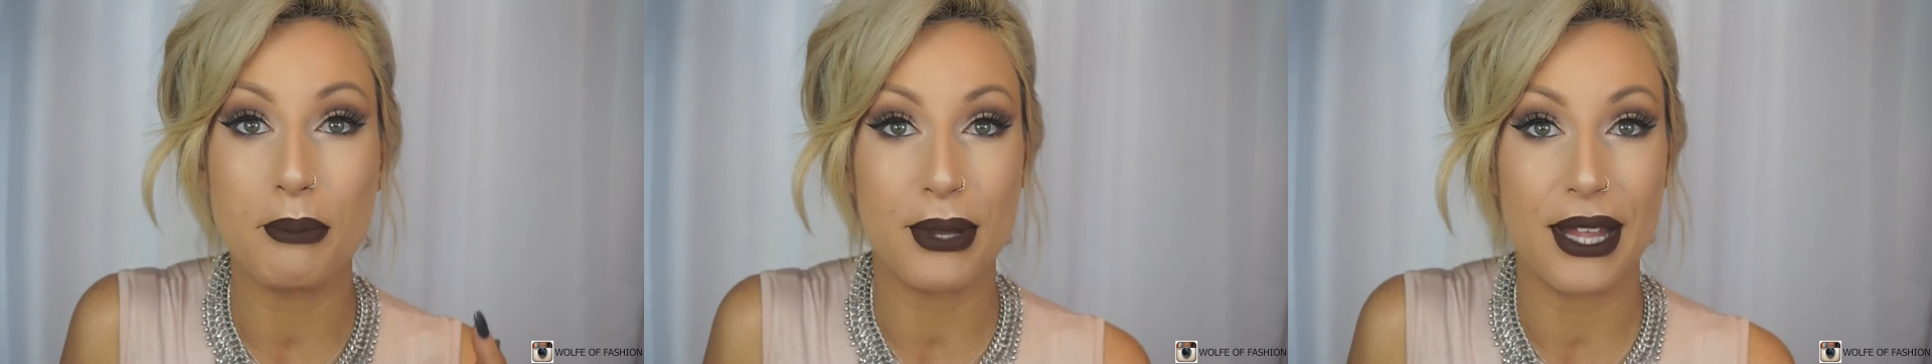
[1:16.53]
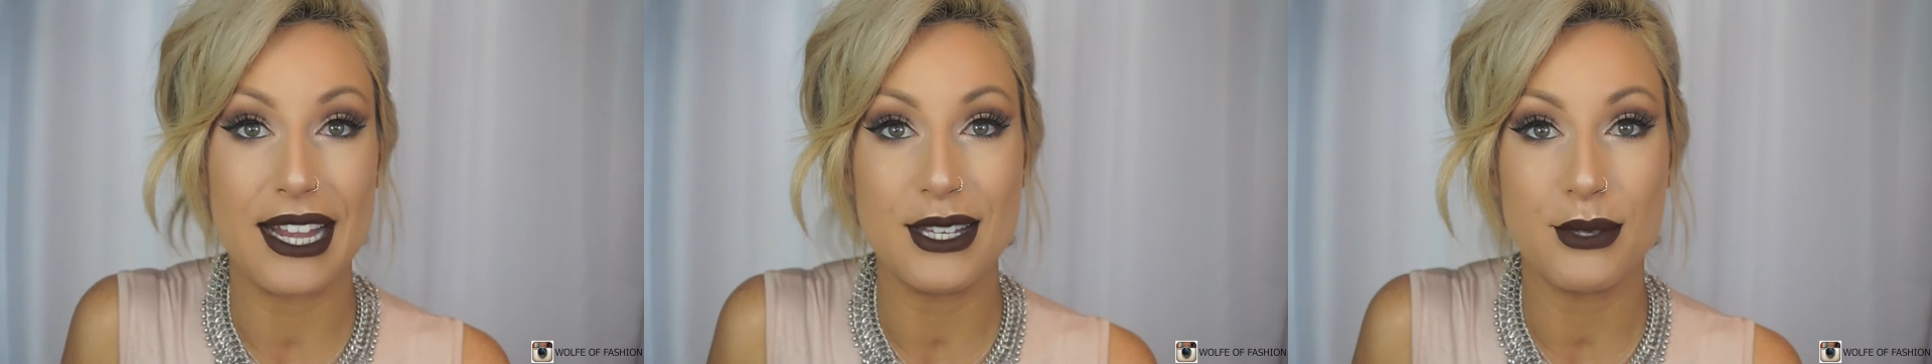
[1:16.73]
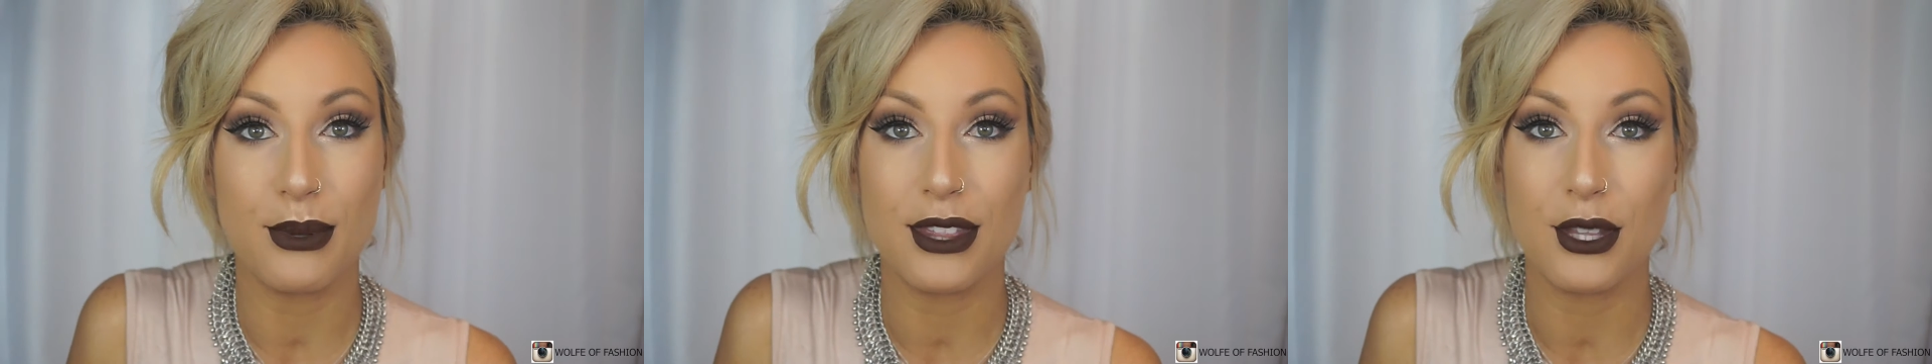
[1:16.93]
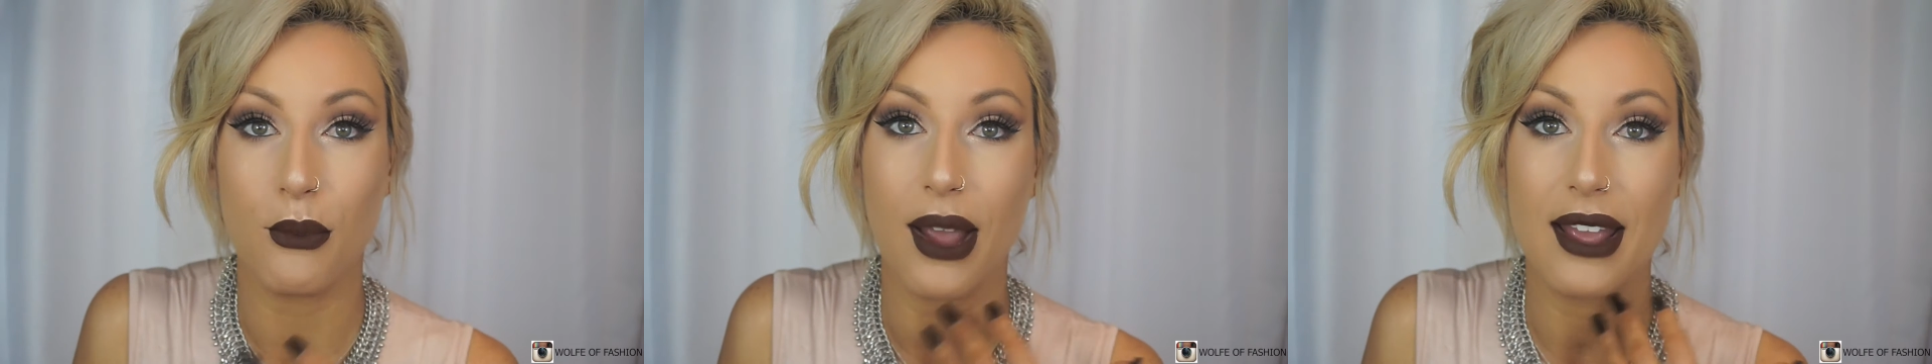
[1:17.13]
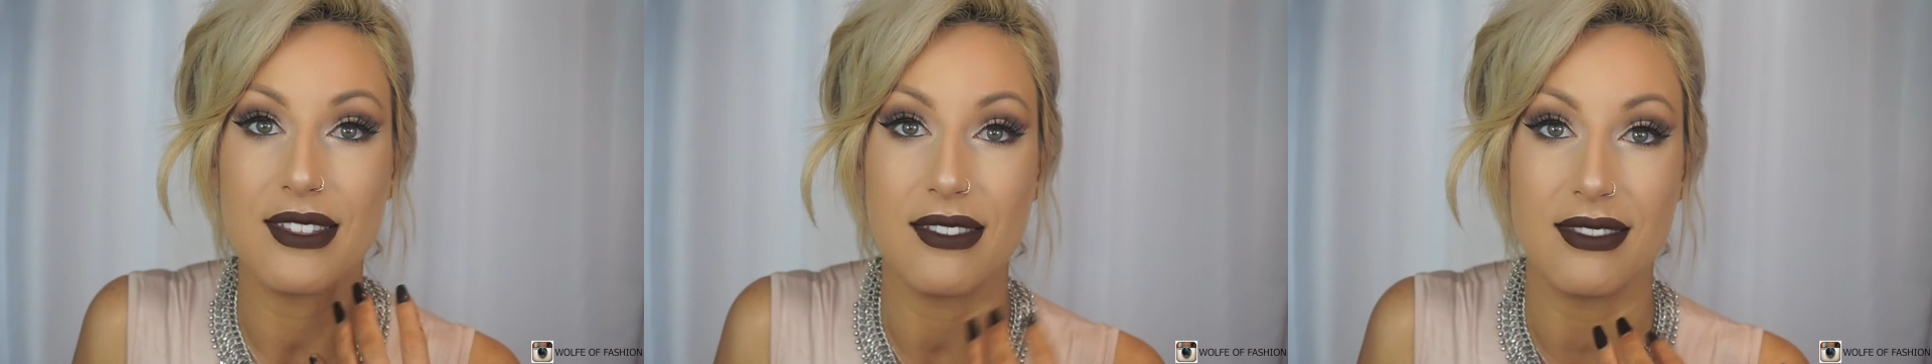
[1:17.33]
pleased with the
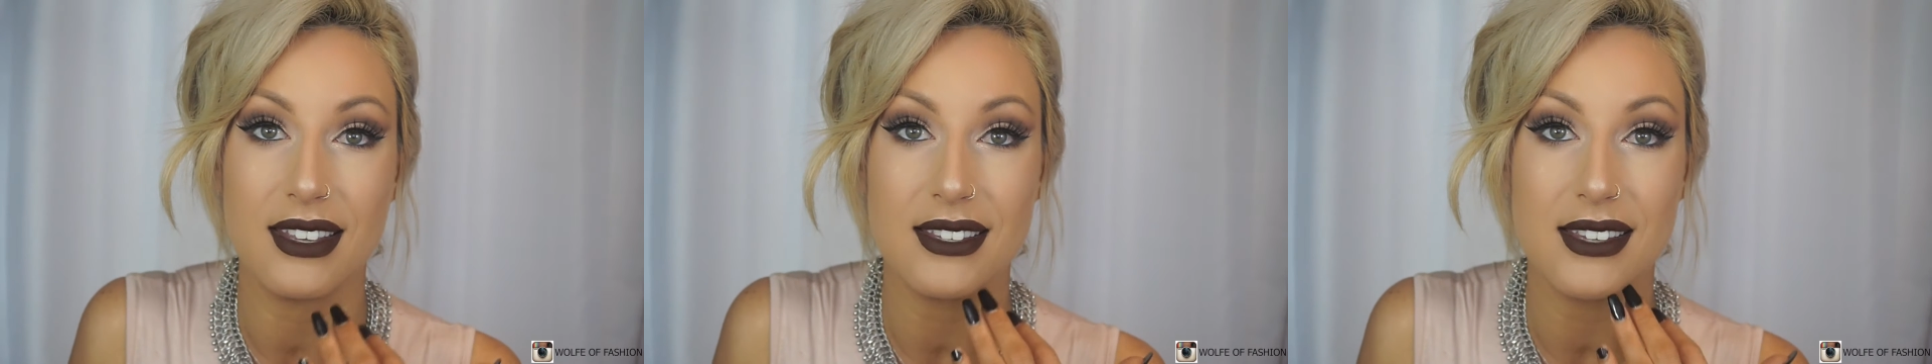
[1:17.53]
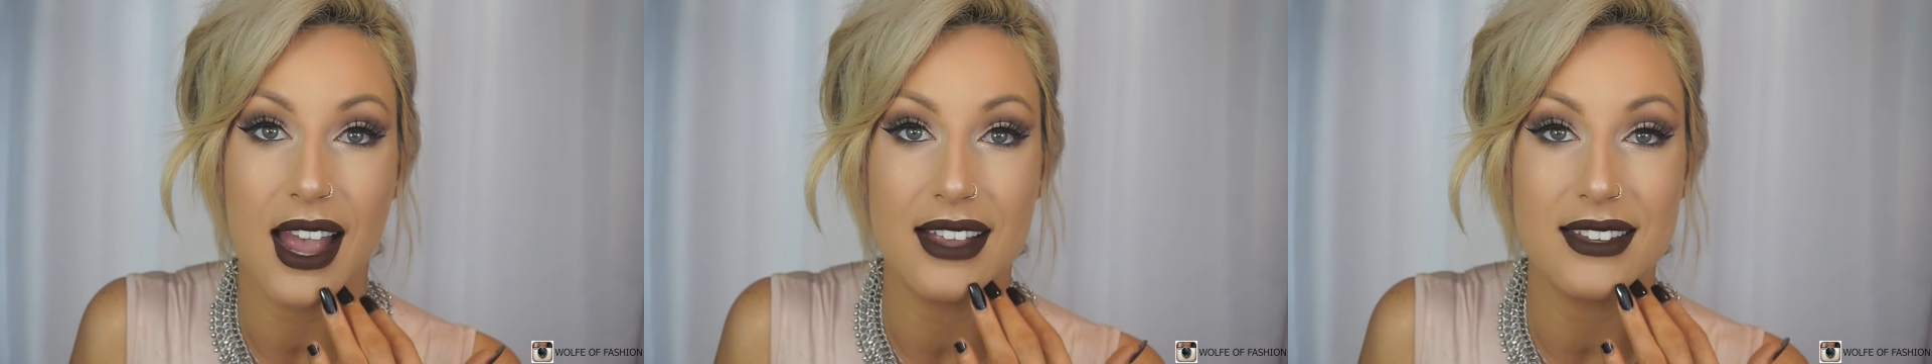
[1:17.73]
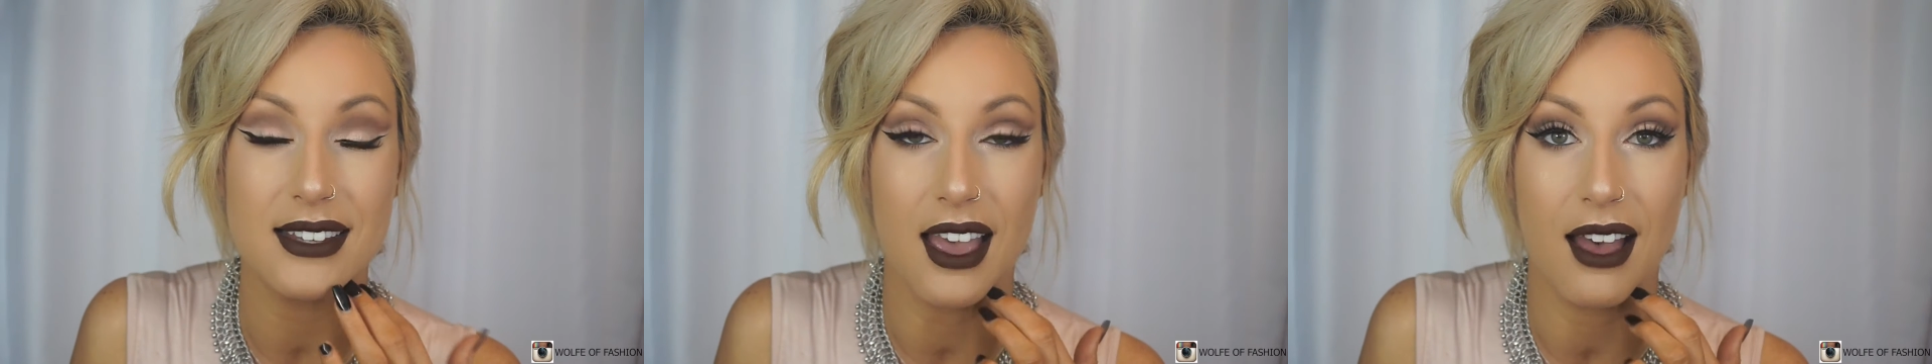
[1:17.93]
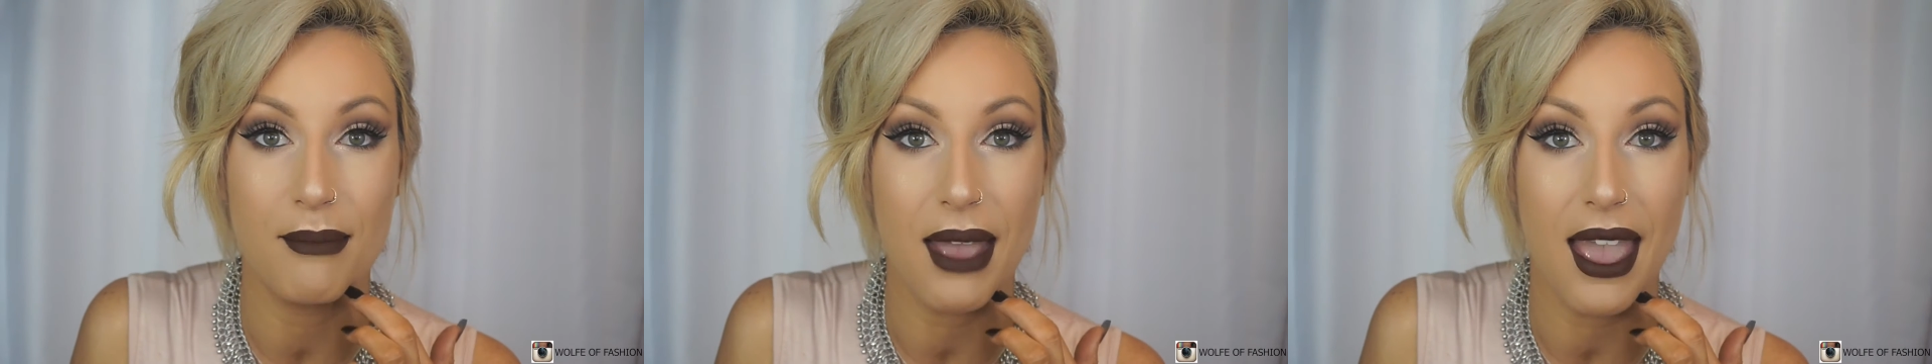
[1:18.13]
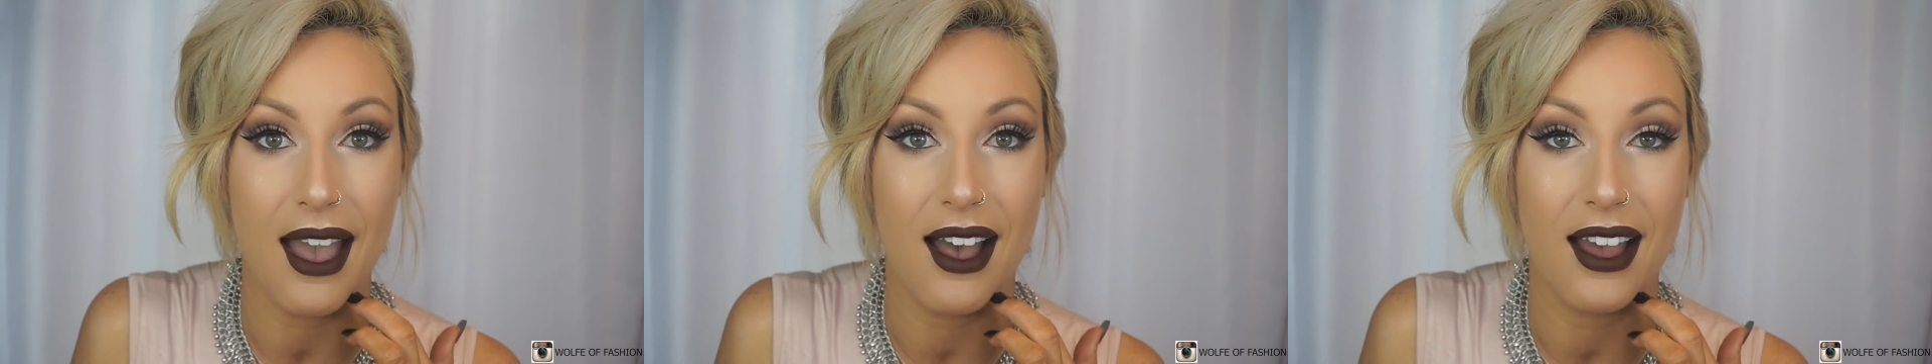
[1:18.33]
way that this has
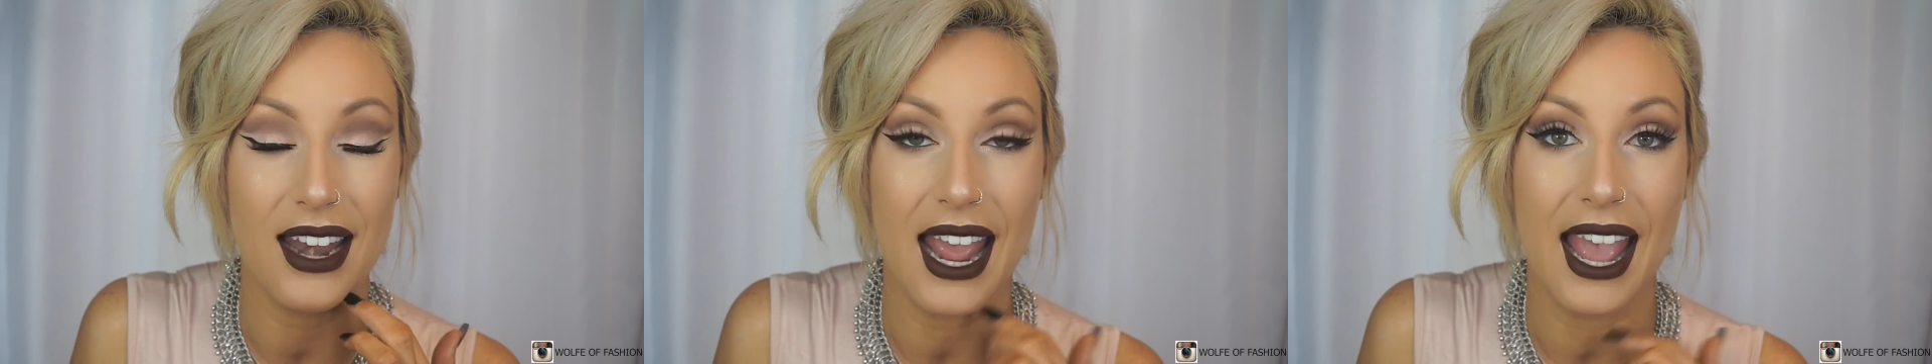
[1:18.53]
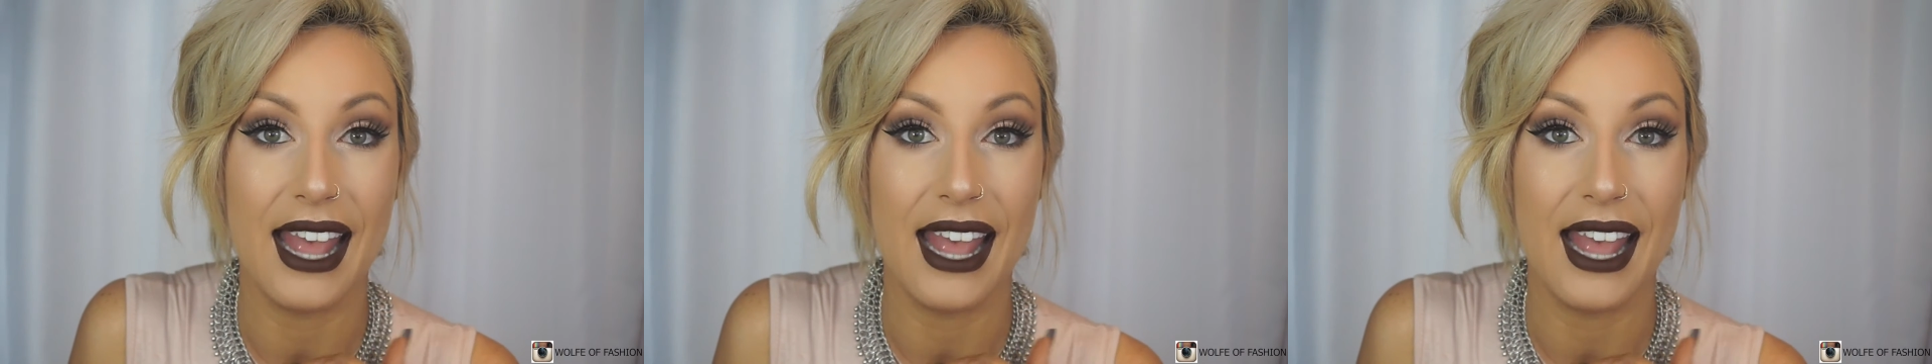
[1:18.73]
come out,